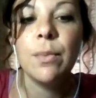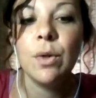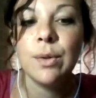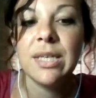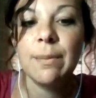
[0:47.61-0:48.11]

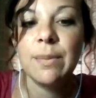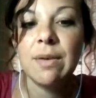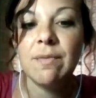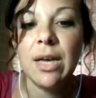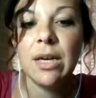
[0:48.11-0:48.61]
those types
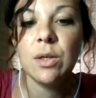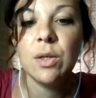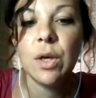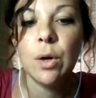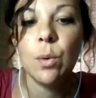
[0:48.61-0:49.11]
of things.
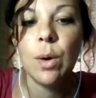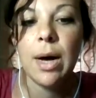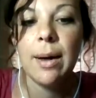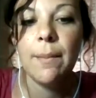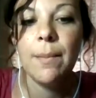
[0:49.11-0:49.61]
So
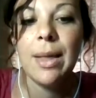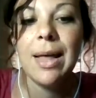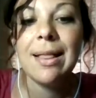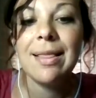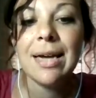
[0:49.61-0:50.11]

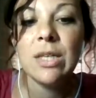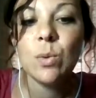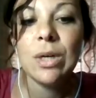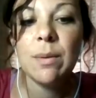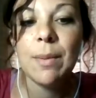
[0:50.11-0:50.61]
that's
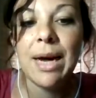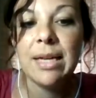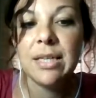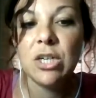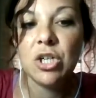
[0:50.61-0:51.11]
really my
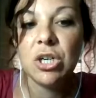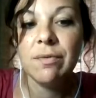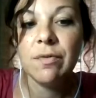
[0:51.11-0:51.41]
intention